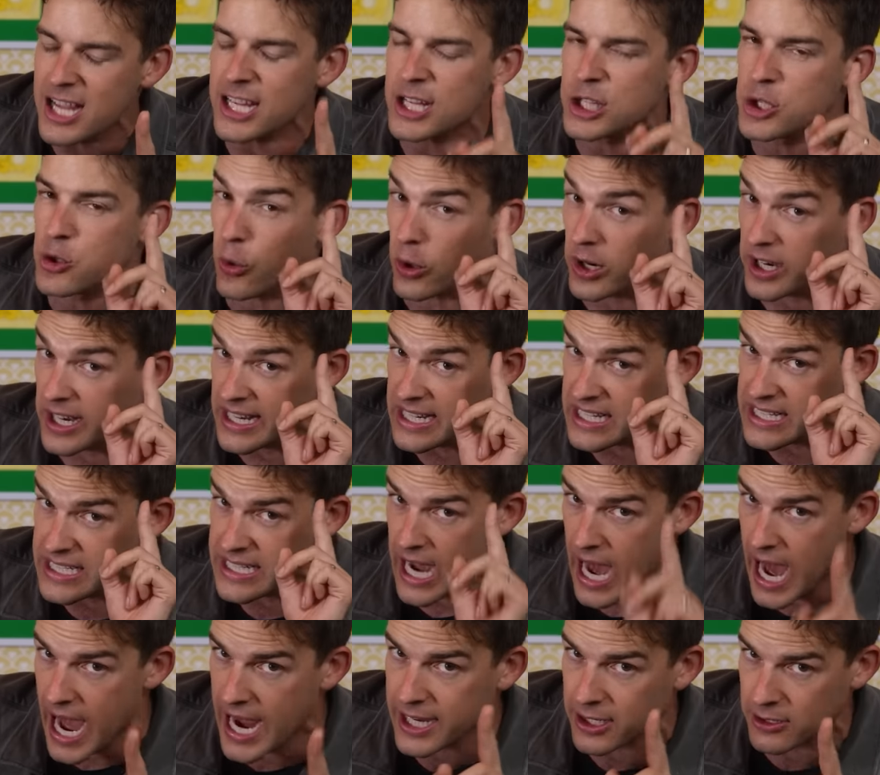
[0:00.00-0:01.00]
in your
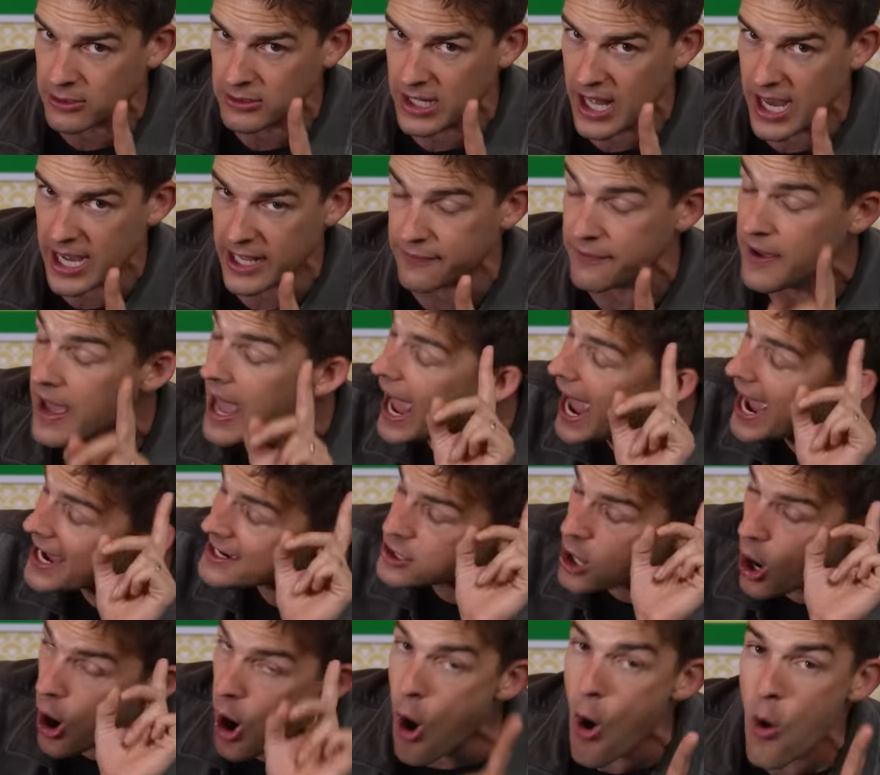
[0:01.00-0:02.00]
entire life,
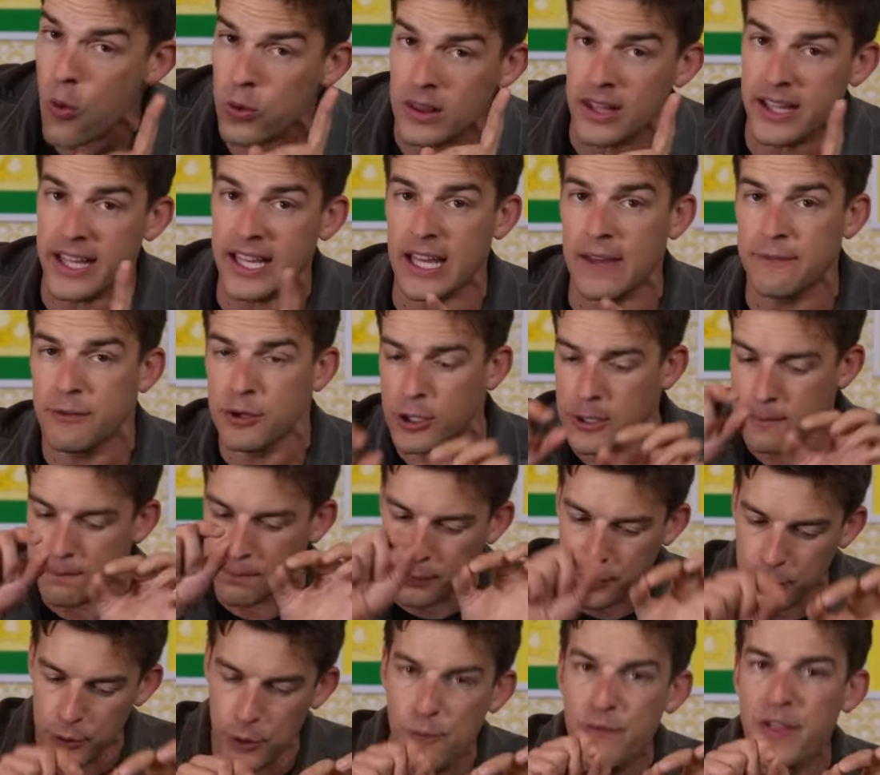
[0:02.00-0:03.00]
and only if you can
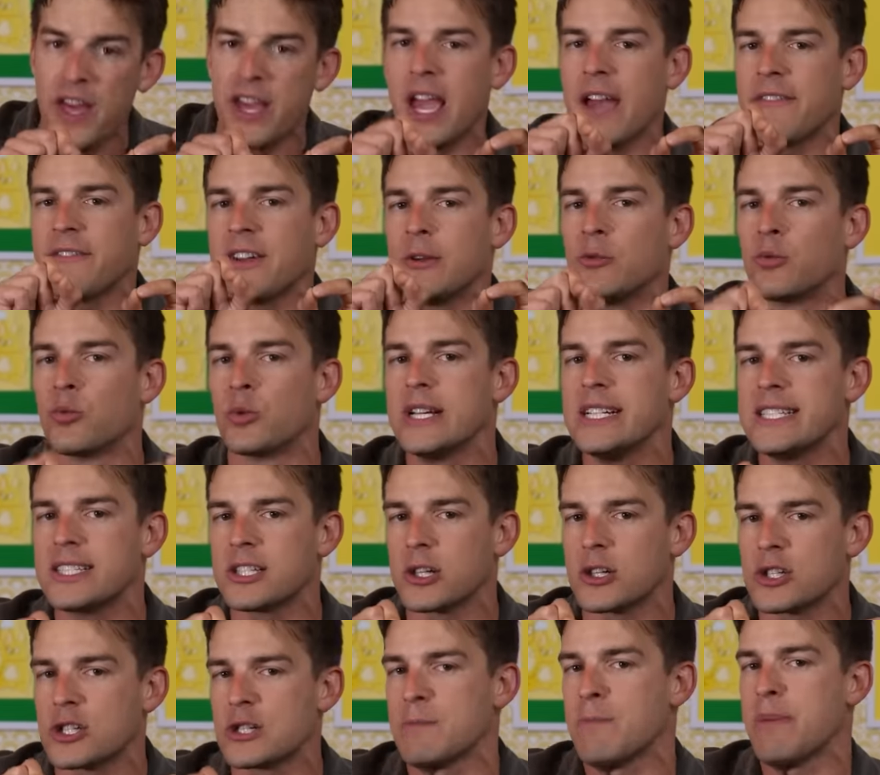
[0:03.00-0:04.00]
prove they have a
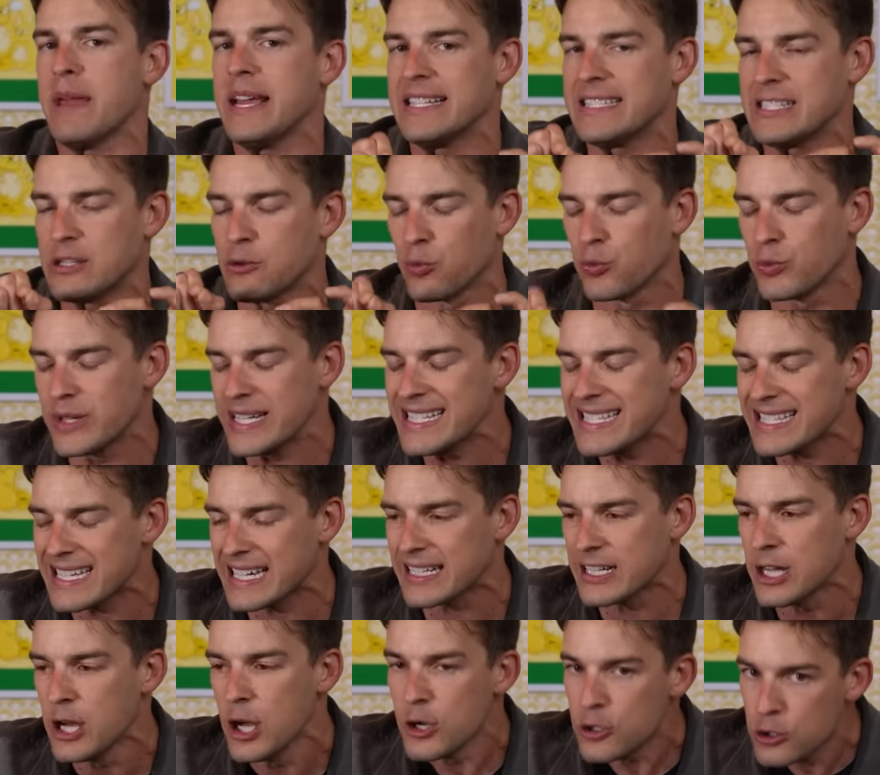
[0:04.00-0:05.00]
research-based
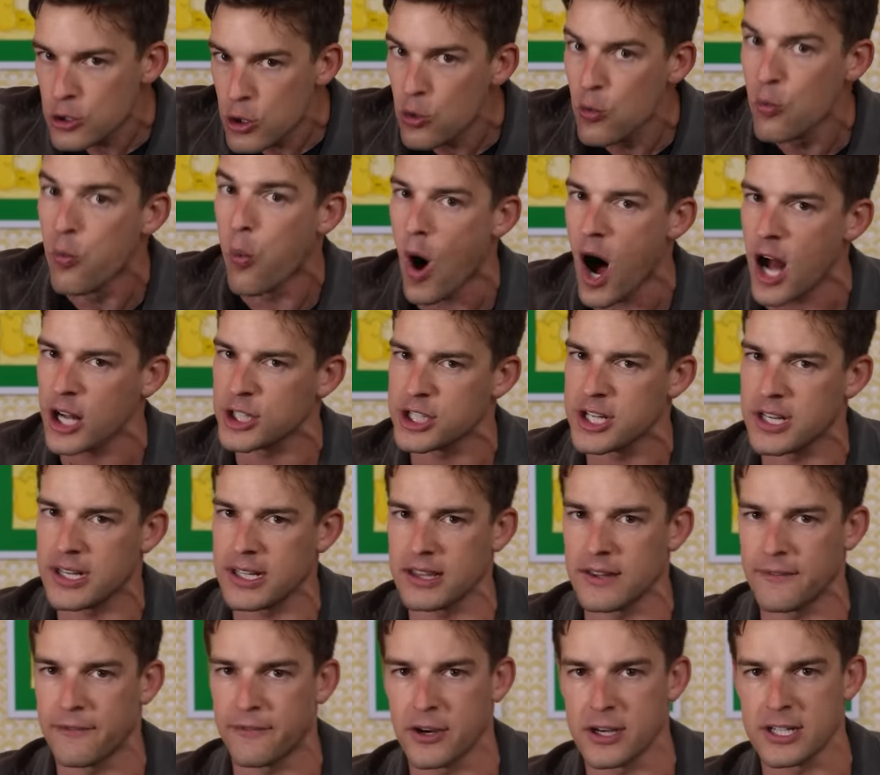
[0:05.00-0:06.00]
reason to watch it
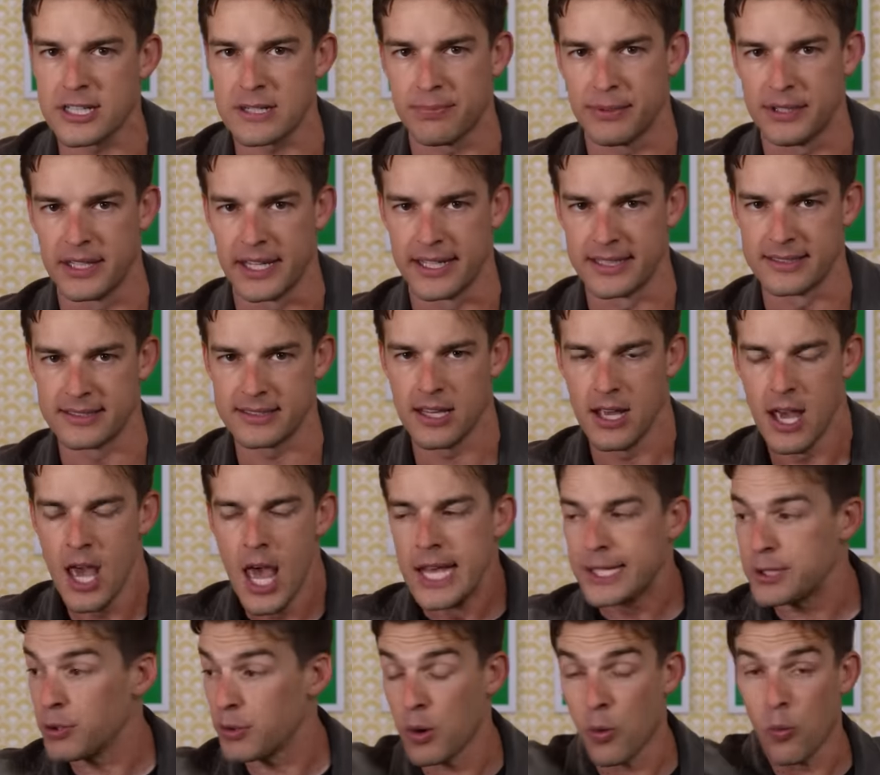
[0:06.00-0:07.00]
in the first place.
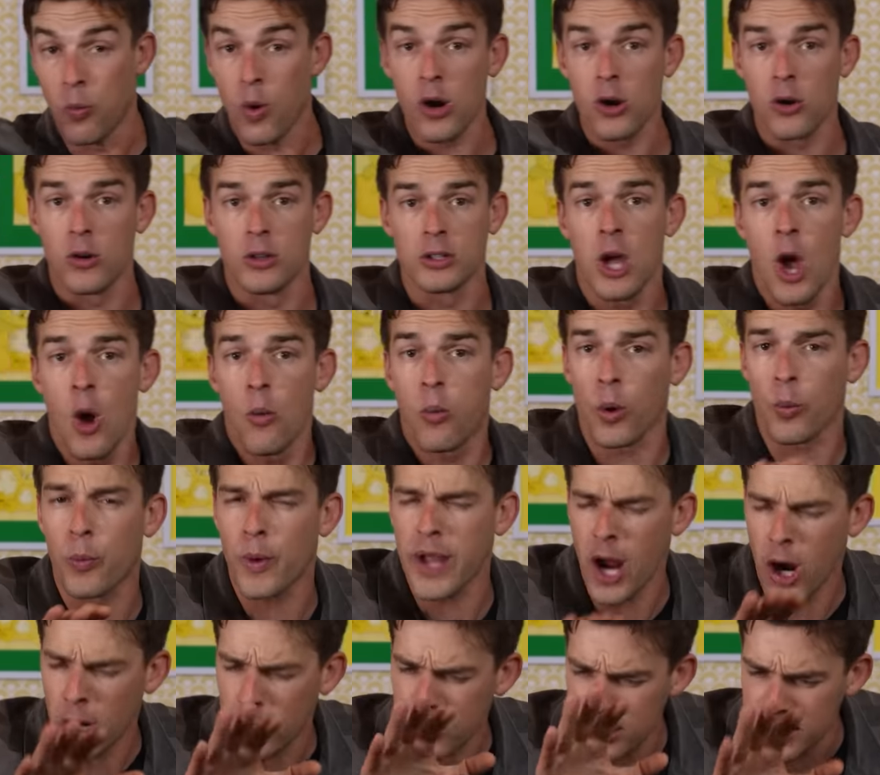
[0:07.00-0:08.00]
So in a world where
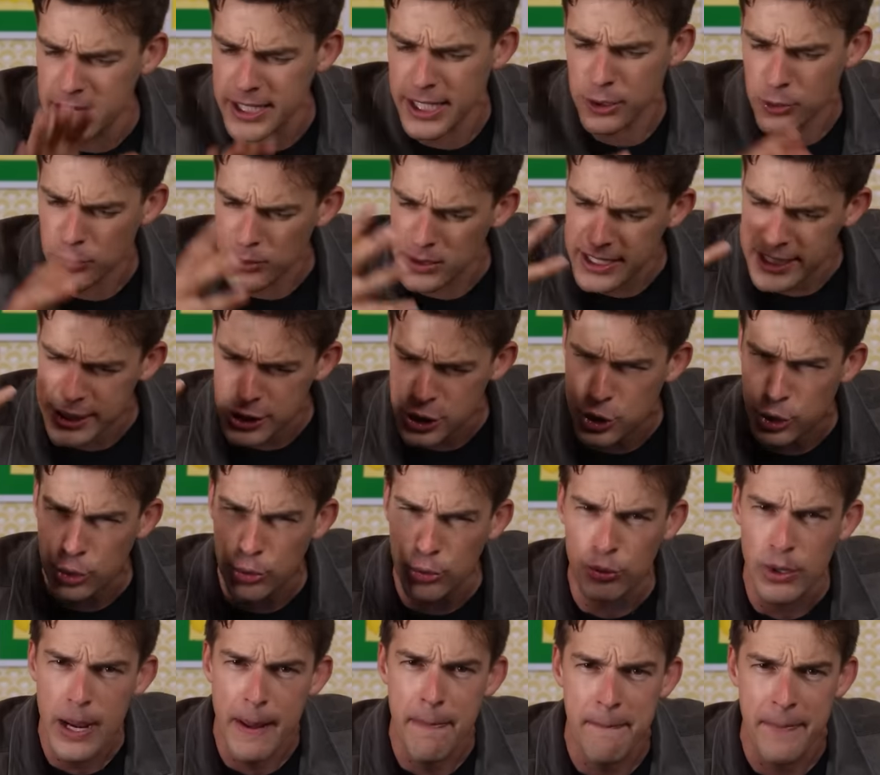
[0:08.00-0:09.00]
we are literally
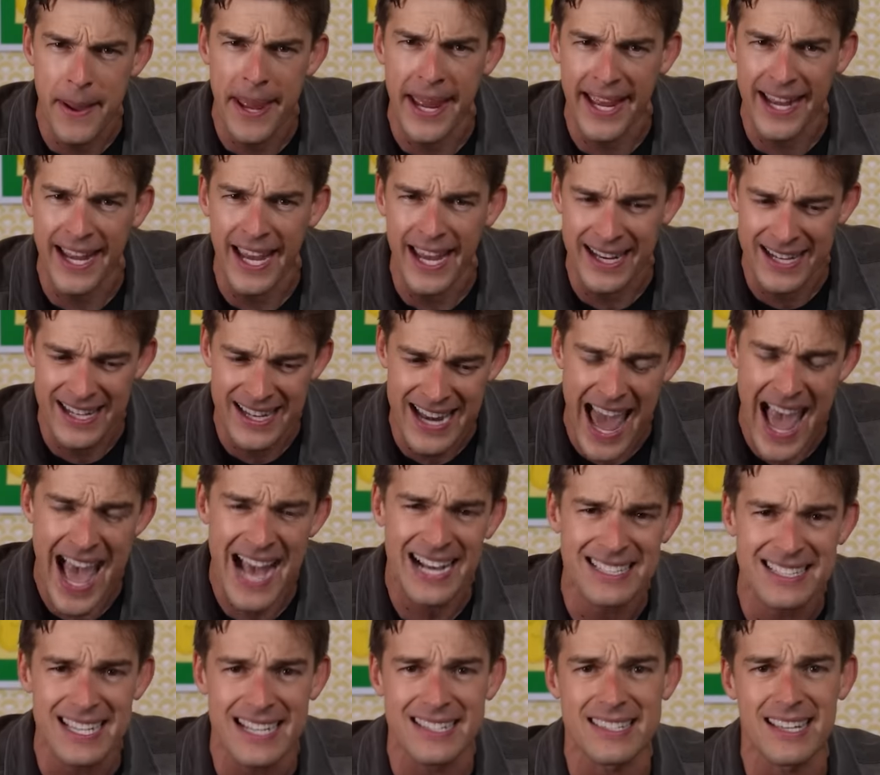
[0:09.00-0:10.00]
dripping in an
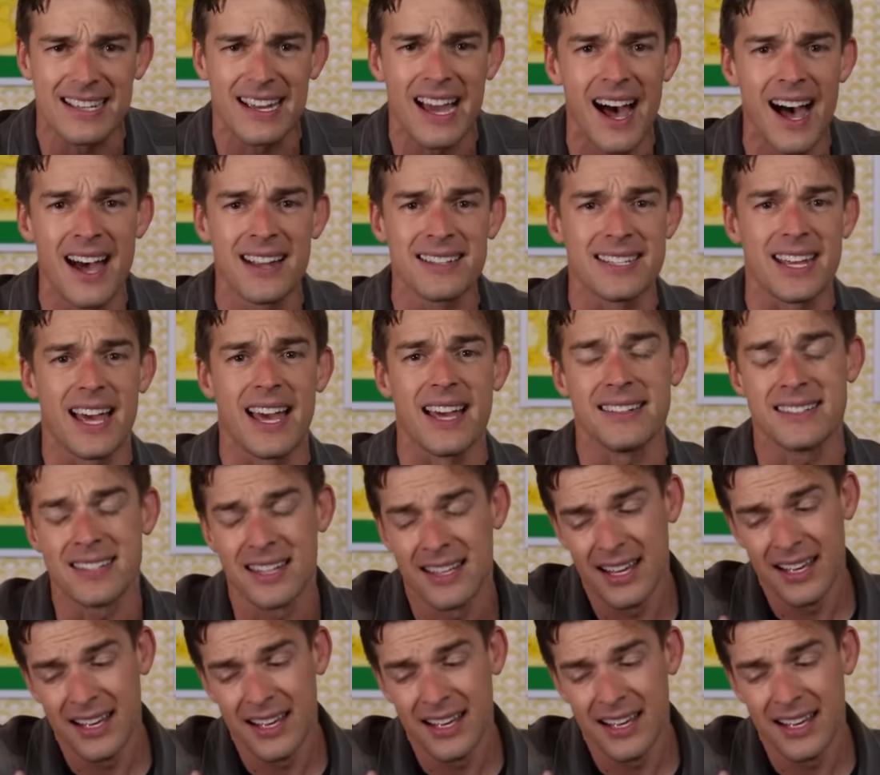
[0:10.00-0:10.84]
excess of content,